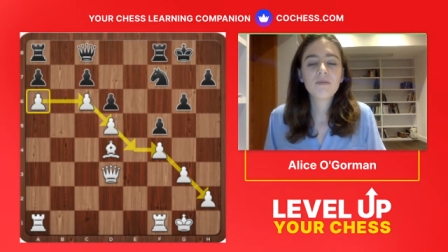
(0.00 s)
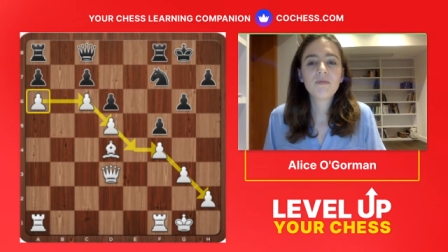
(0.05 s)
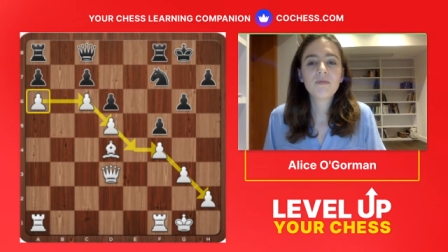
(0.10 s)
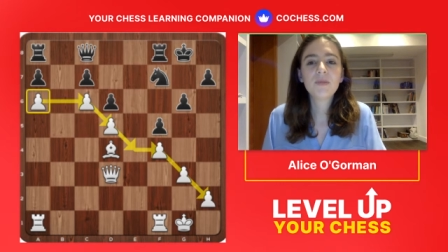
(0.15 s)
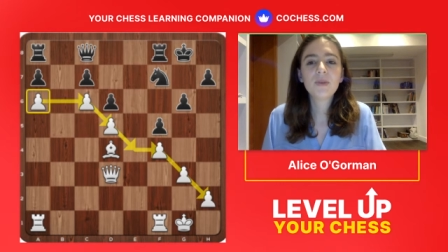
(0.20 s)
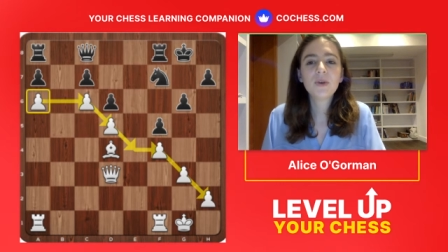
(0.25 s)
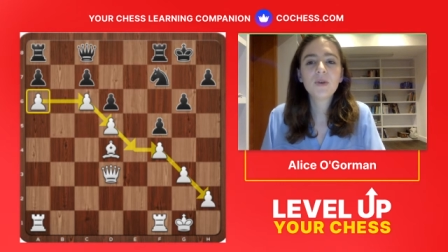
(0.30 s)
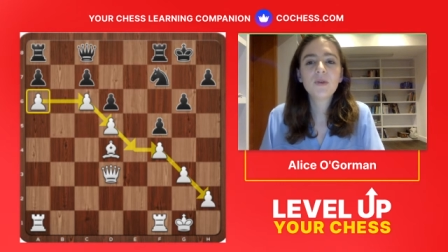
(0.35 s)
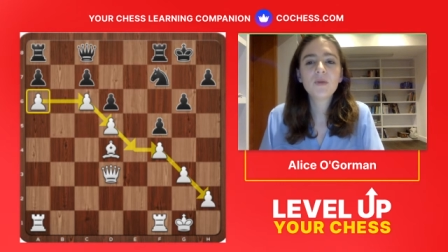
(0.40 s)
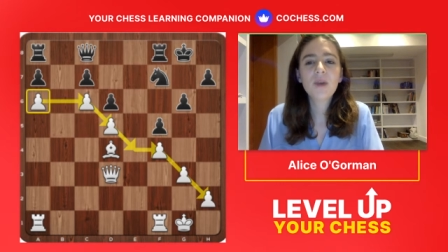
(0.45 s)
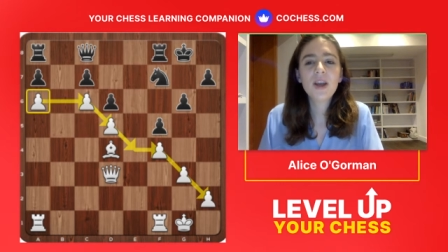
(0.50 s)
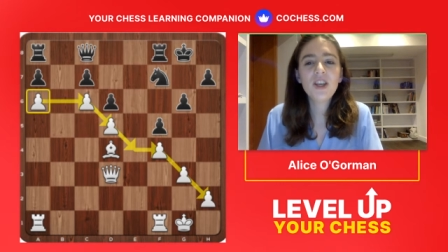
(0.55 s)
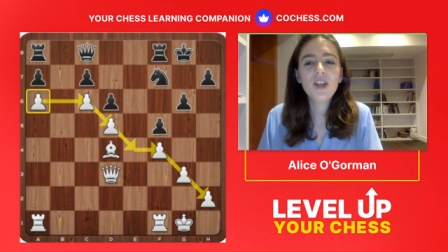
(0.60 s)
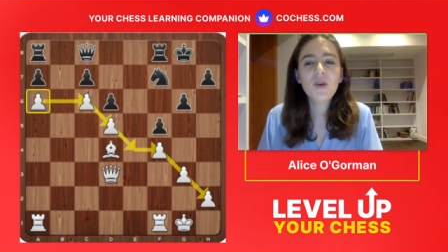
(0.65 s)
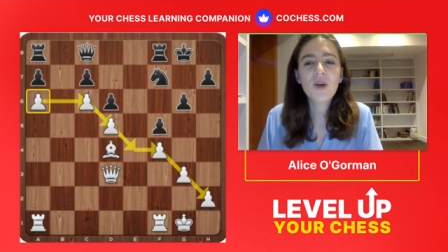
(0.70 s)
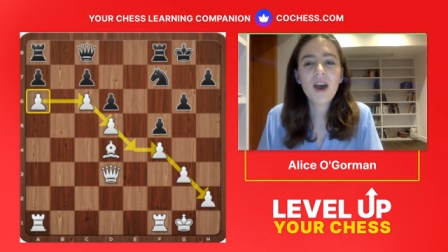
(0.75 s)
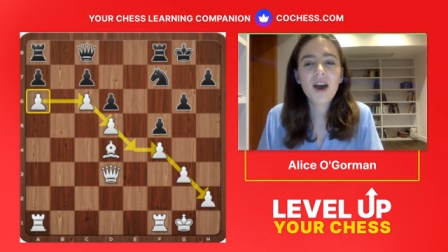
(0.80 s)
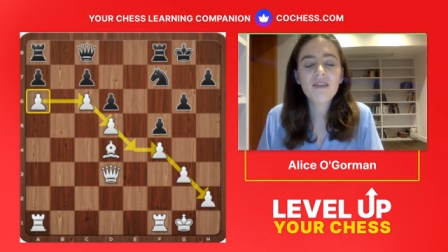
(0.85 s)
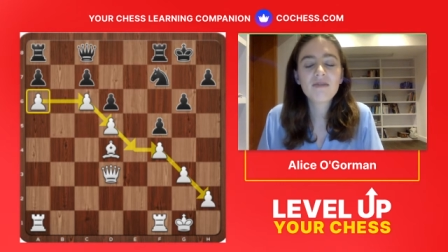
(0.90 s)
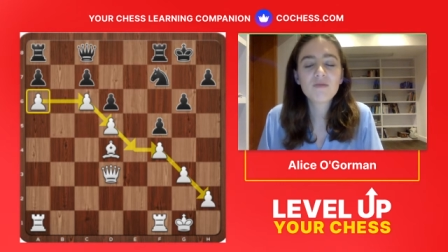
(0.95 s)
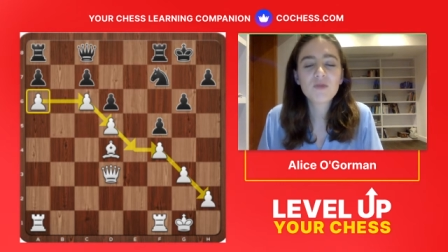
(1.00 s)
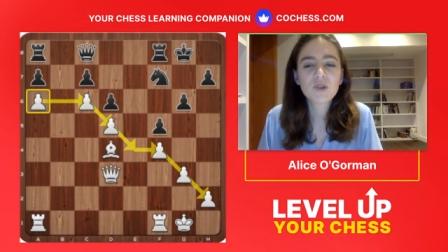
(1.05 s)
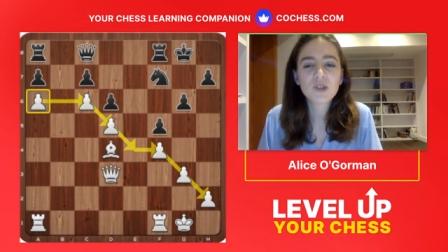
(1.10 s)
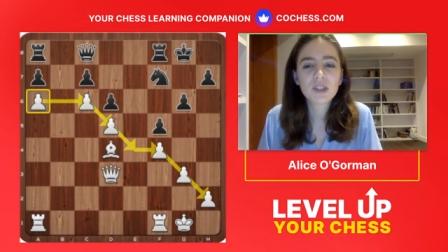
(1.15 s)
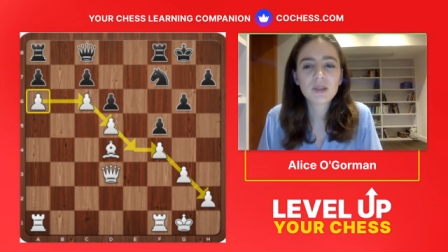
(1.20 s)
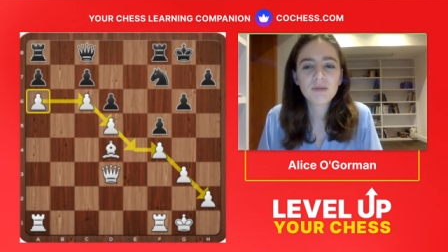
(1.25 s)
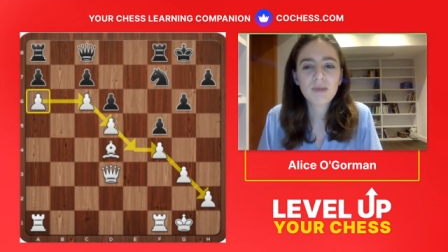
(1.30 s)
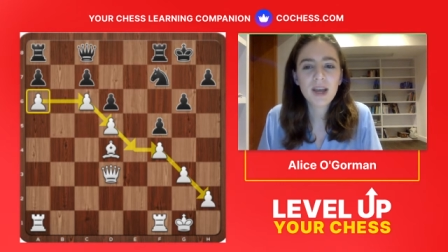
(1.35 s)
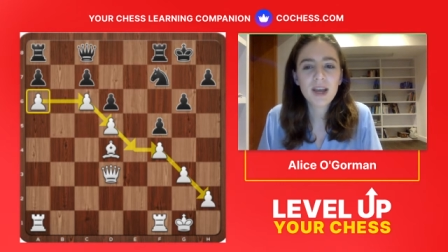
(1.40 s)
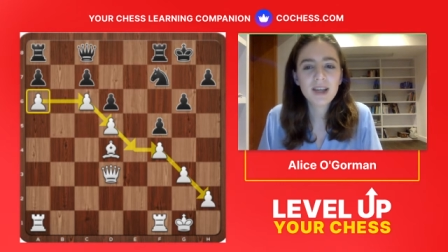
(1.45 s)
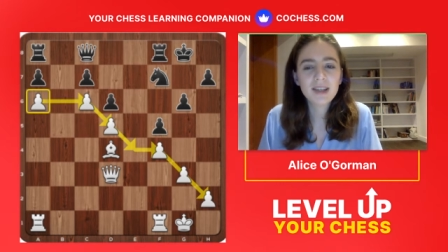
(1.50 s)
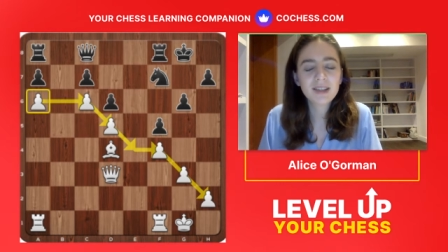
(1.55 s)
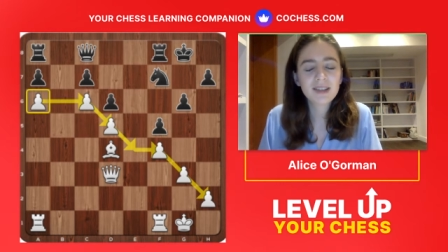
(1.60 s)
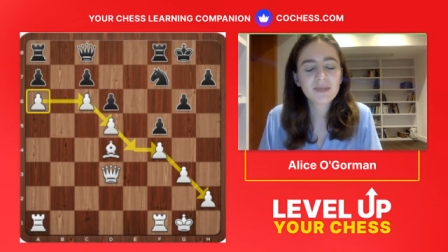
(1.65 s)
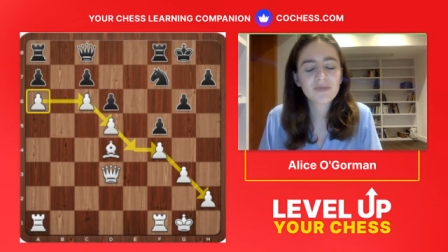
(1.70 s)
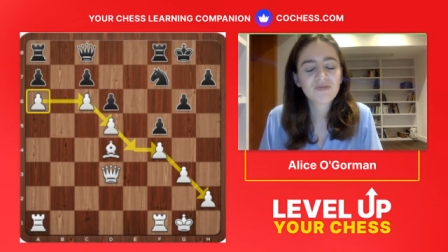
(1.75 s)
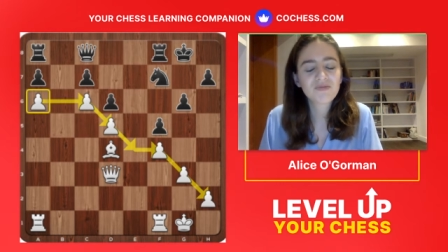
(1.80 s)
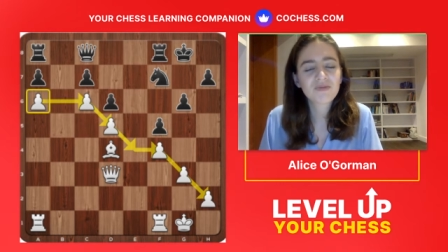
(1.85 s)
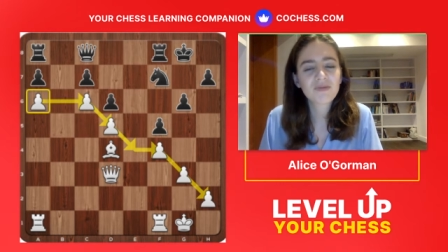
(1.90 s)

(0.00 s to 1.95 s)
But when you have more space,